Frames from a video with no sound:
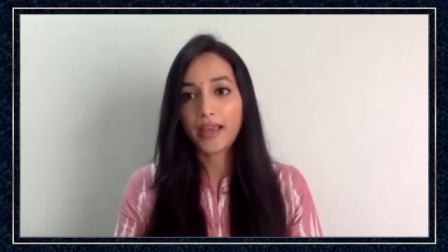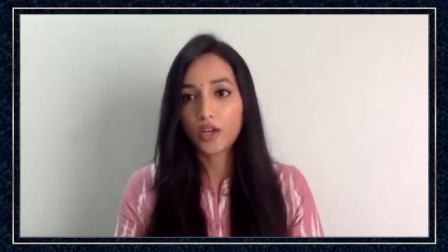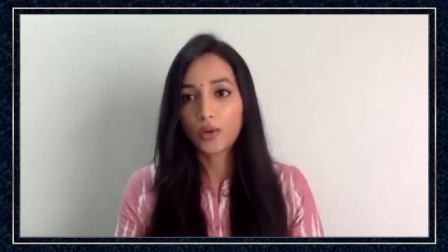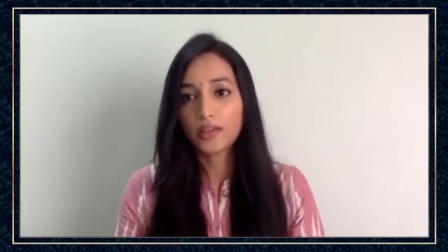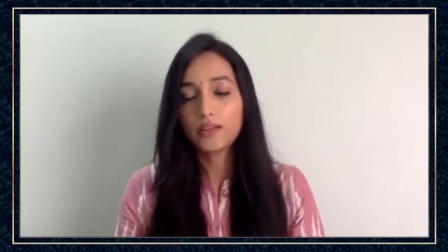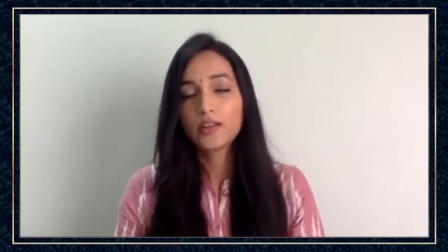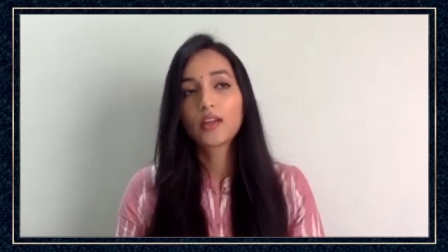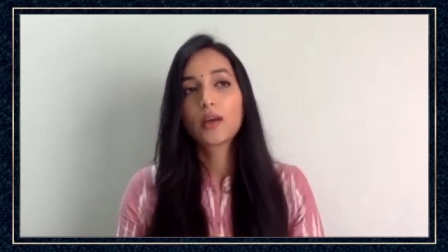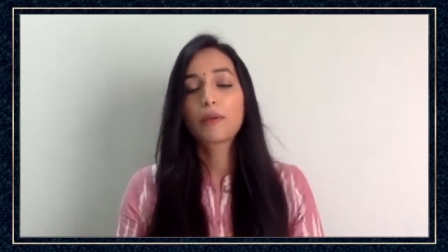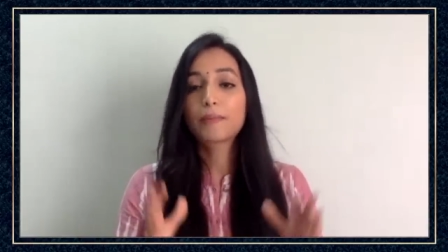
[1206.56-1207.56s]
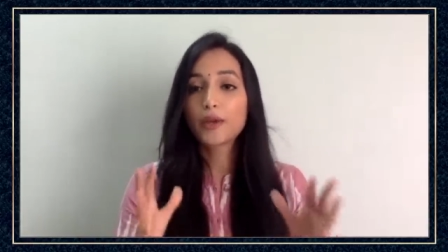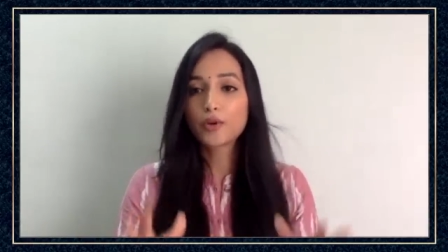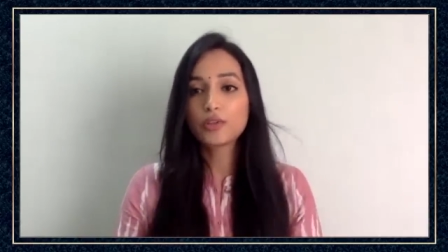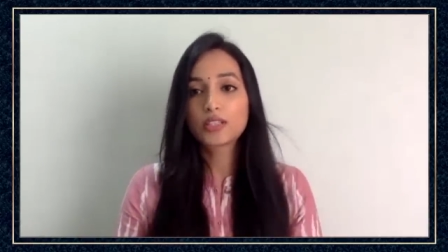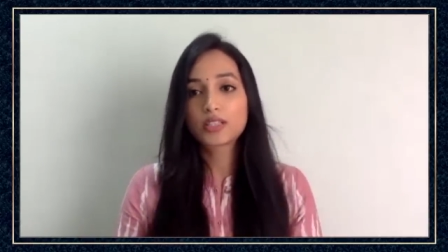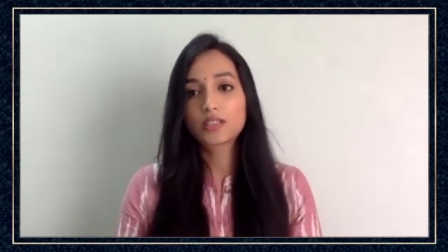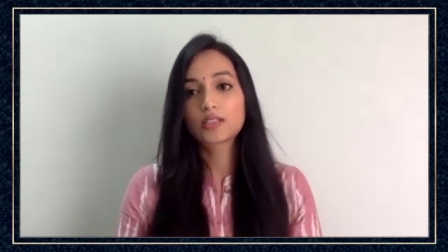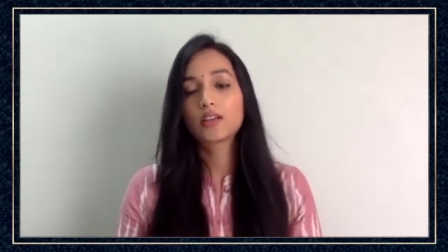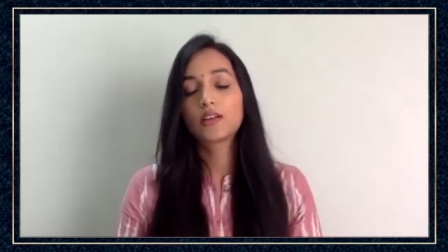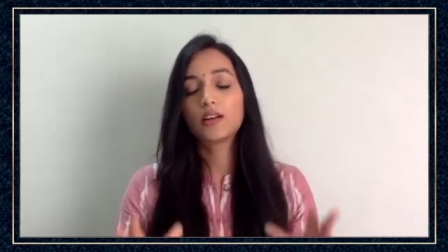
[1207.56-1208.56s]
Mangalorean. But my roots
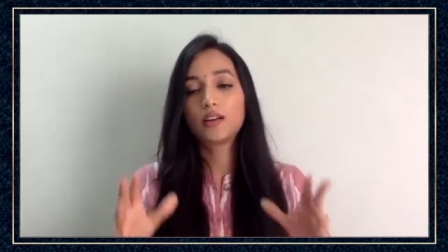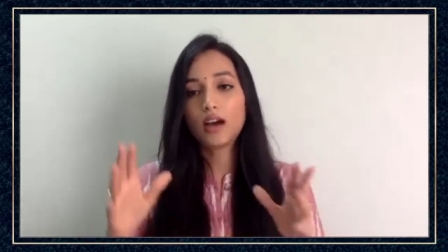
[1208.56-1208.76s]
uh,